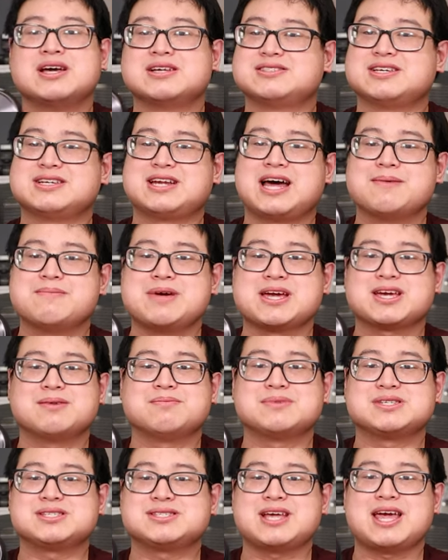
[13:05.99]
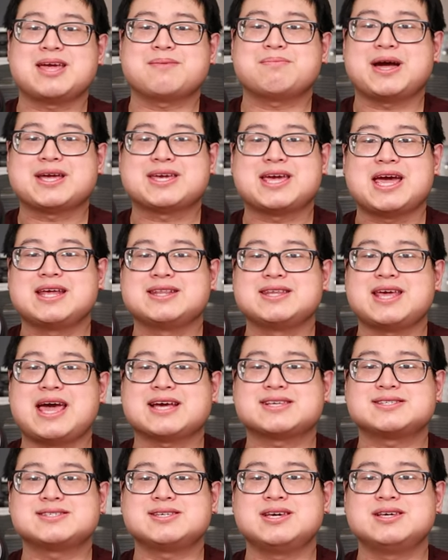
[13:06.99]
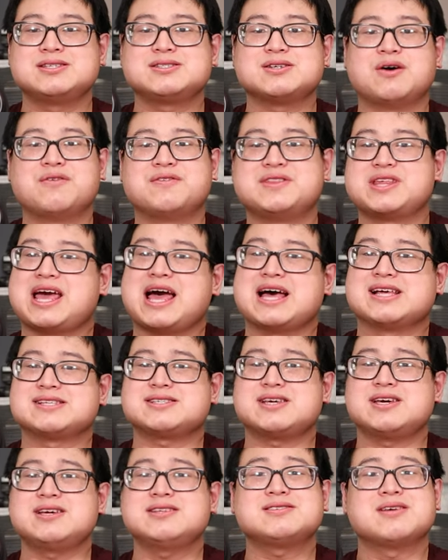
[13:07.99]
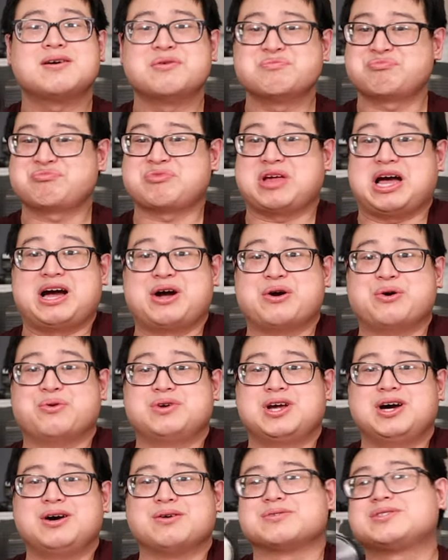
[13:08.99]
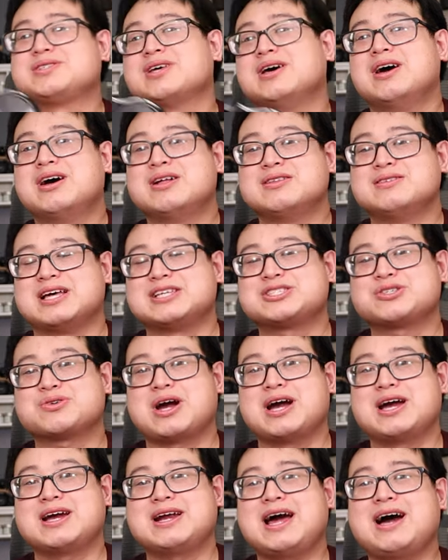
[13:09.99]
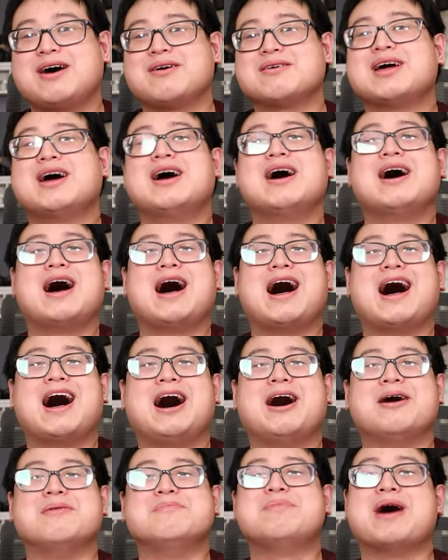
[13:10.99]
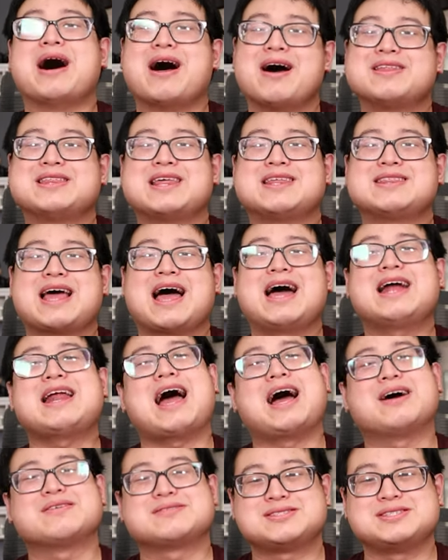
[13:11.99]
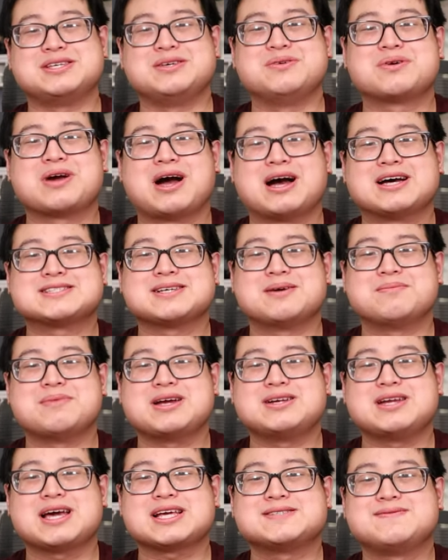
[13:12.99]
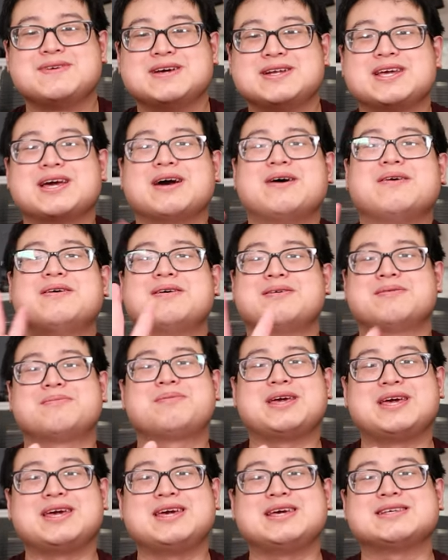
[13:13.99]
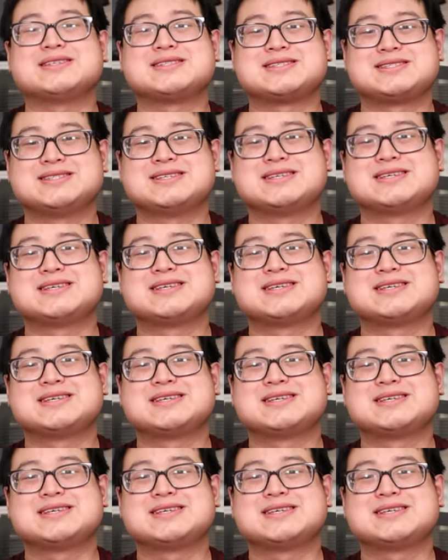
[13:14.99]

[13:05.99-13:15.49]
Did I make a mistake by getting the XTs over the SEs? Who knows? Let's try it out. But other than that, I'll see you guys on my next video. Peace.